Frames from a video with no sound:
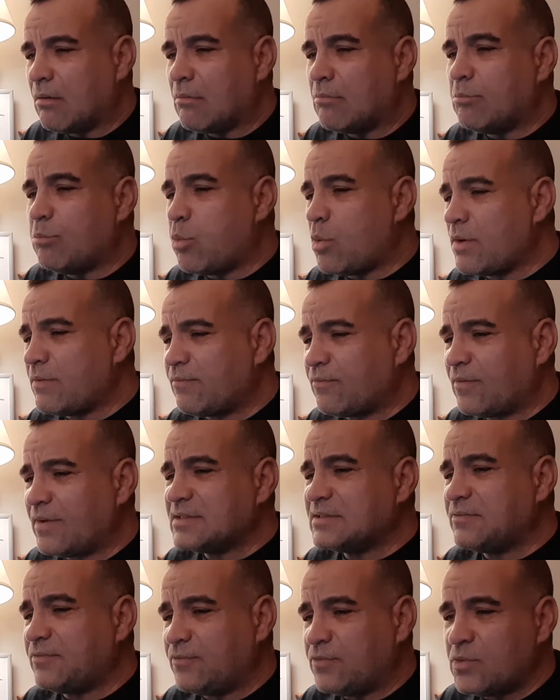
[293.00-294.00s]

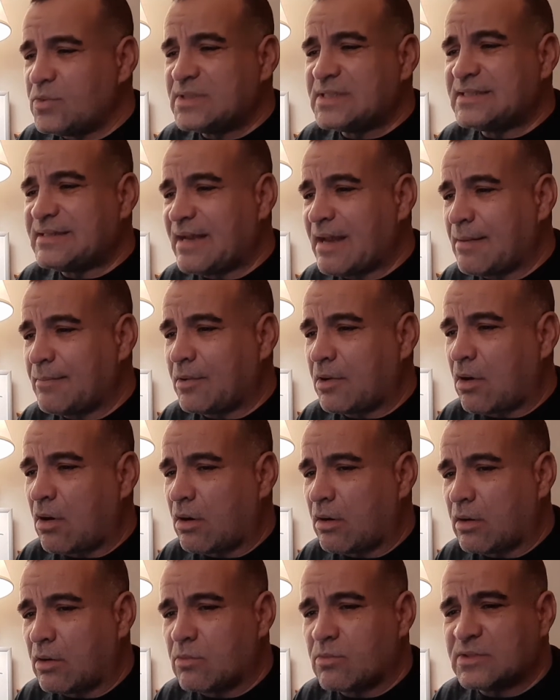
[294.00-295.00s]
Boyfriend's food stamp
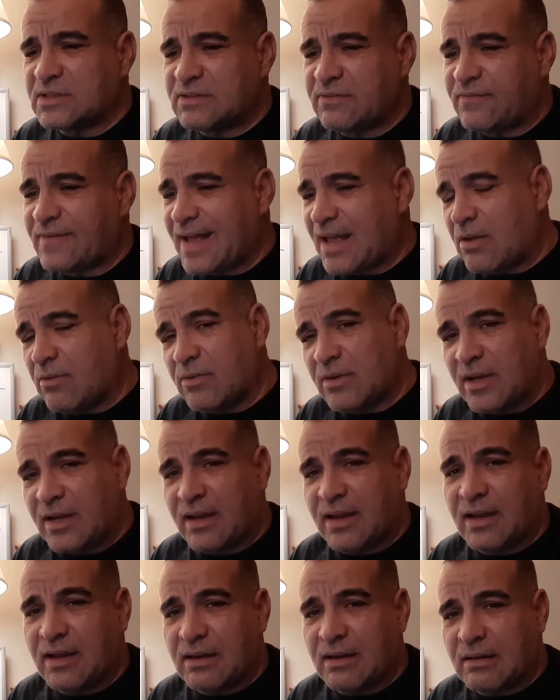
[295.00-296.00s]
card was found
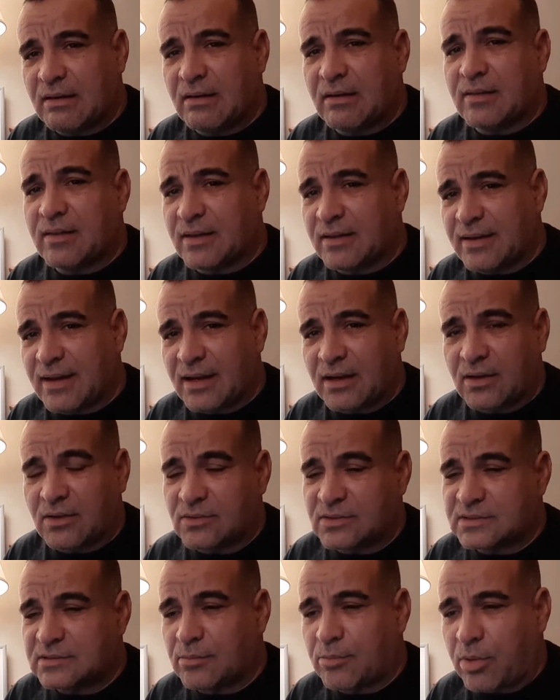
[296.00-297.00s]
in the dead
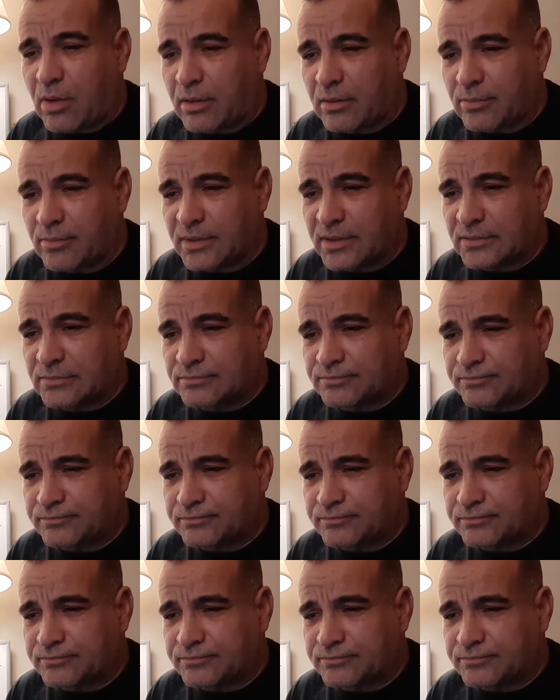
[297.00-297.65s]
girl's apartment.